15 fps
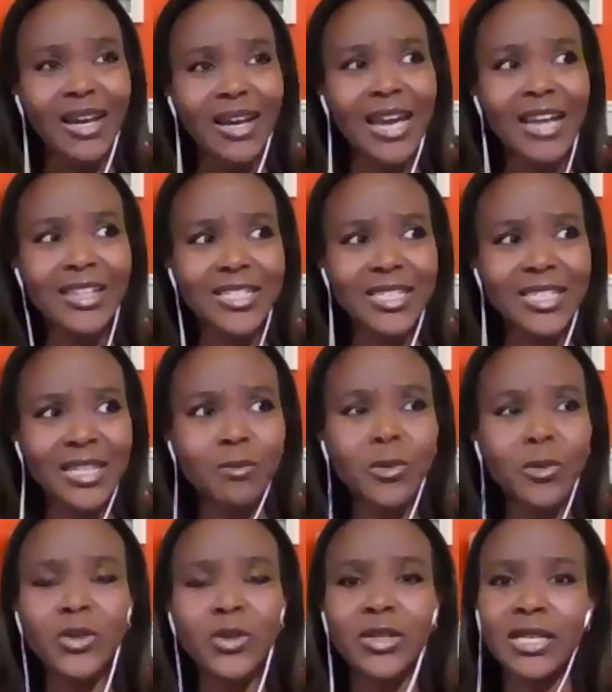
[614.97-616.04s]
And I actually am
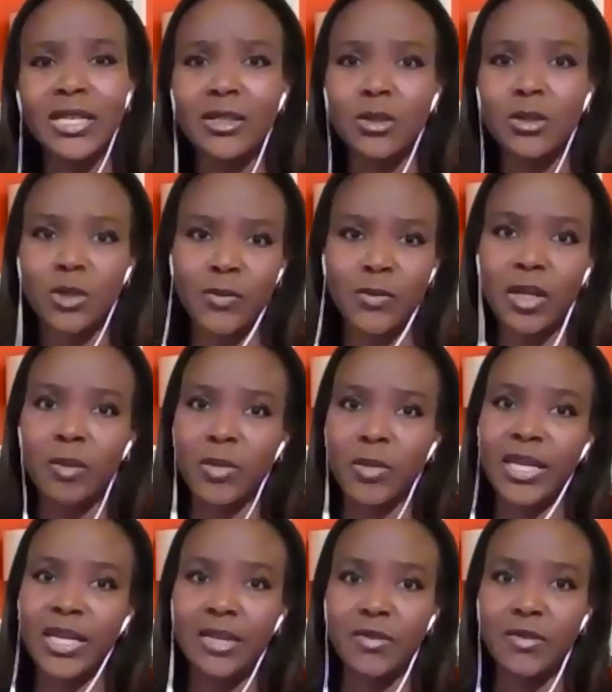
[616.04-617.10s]
modeling a lot of her
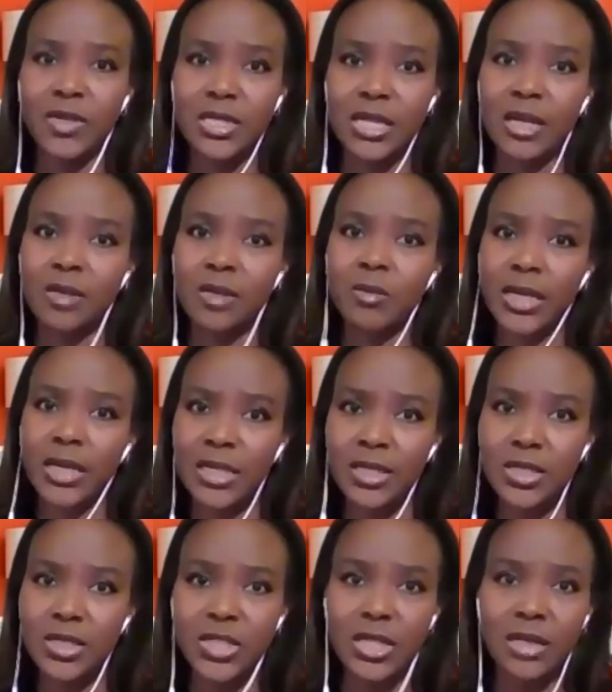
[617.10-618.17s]
behaviors now in my
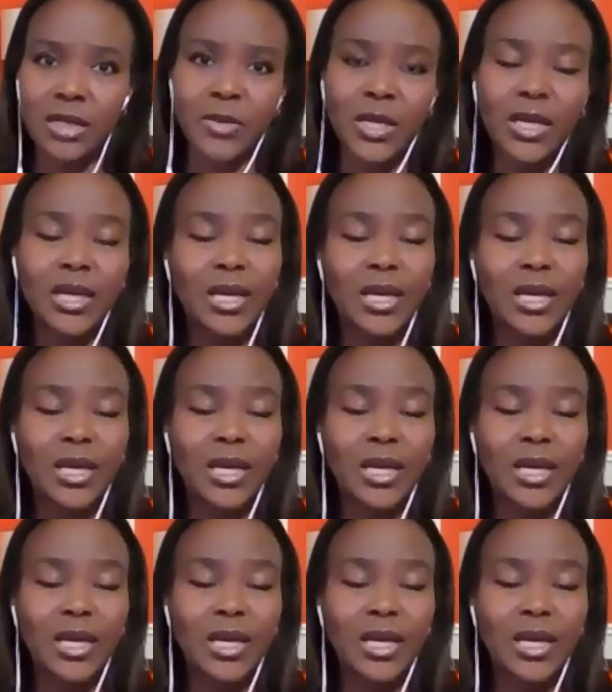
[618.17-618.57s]
leadership.